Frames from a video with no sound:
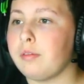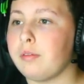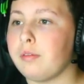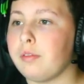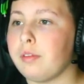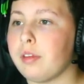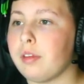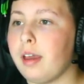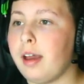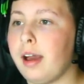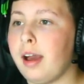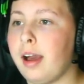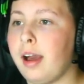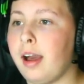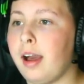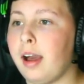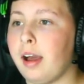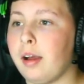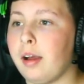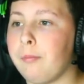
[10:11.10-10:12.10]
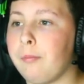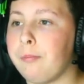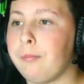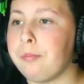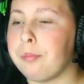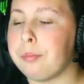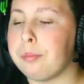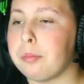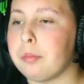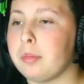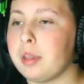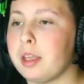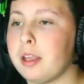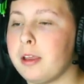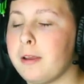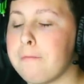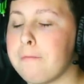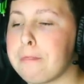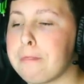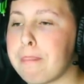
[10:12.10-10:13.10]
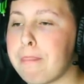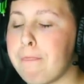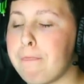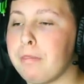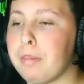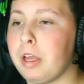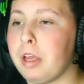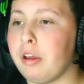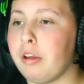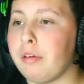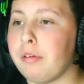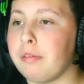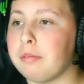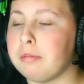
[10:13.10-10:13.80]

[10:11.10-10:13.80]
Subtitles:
Ah, no.